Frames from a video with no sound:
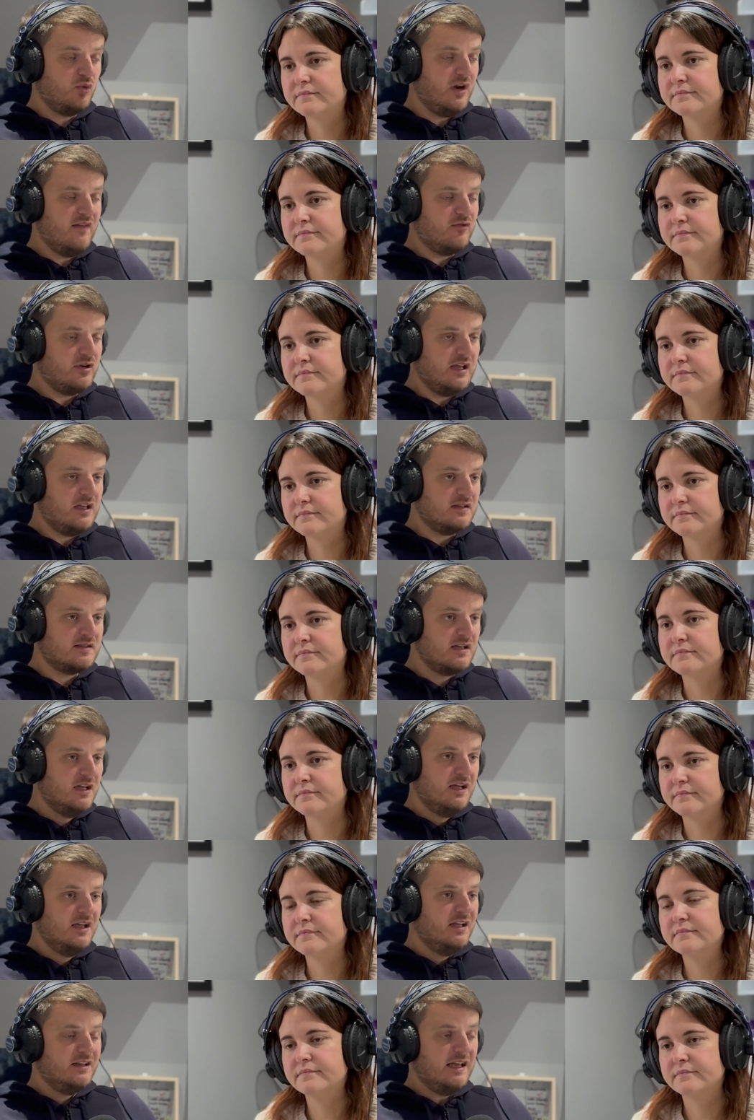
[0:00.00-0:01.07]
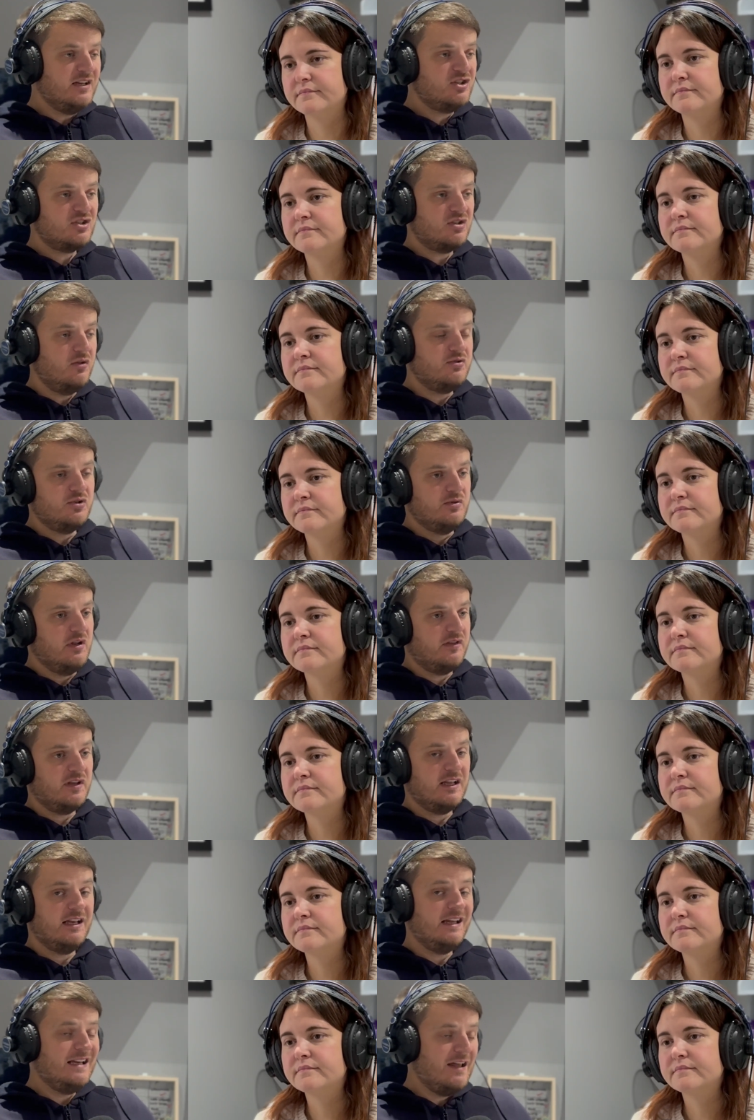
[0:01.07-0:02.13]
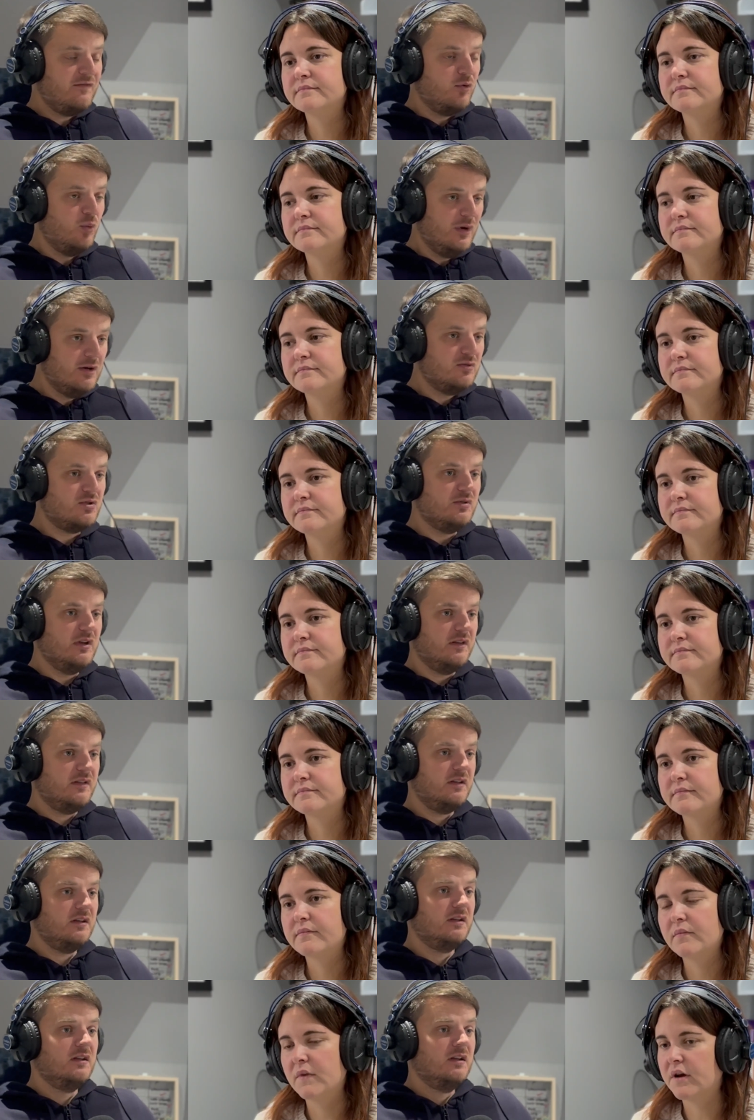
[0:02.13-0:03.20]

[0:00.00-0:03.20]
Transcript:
Speaker 1: whatever it is, they just don't do nothing and they never will do nothing,